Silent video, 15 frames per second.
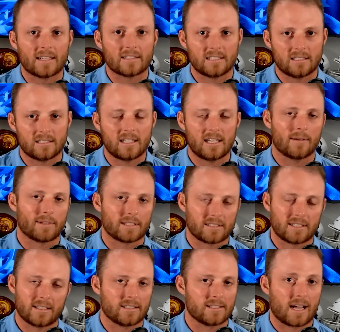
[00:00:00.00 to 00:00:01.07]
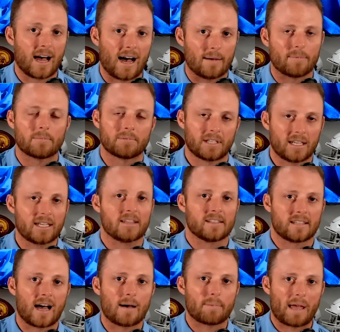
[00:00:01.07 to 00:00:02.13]
S E C. I'm not saying the top. I'm saying in the
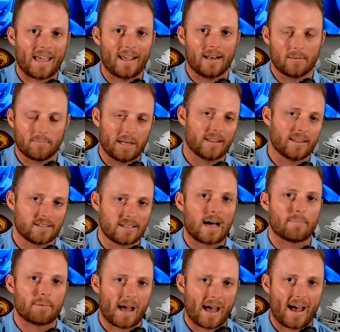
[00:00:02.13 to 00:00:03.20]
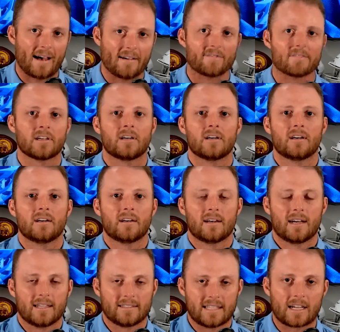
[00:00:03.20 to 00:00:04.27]
top end, meaning the top half.
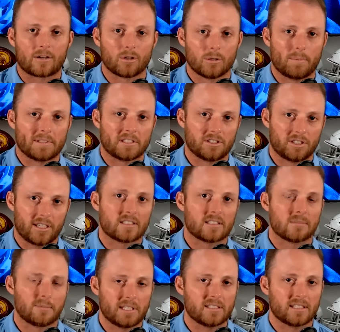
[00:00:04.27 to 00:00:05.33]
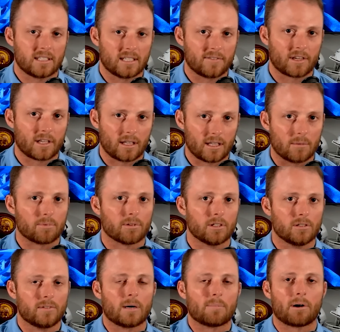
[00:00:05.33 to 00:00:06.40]
I think that group has a chance to be significantly
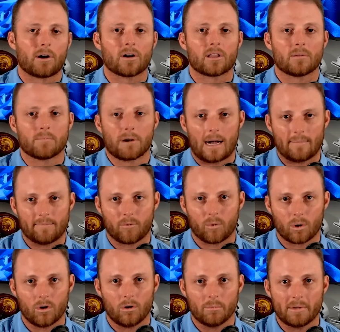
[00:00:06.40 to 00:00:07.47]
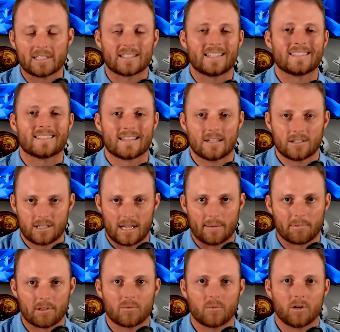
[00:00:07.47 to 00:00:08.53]
improved. Now, part of the problem for Ole Miss is their
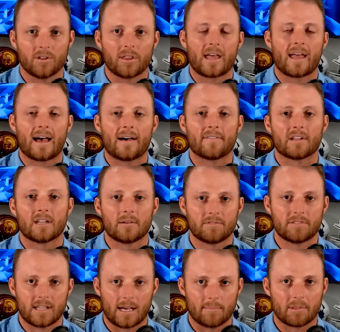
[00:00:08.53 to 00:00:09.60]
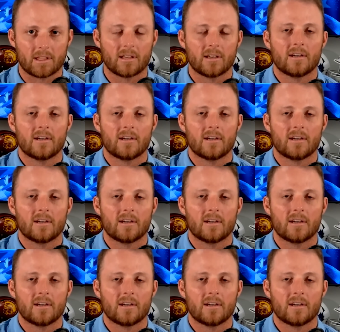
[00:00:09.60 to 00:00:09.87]
depth. Will they have enough depth?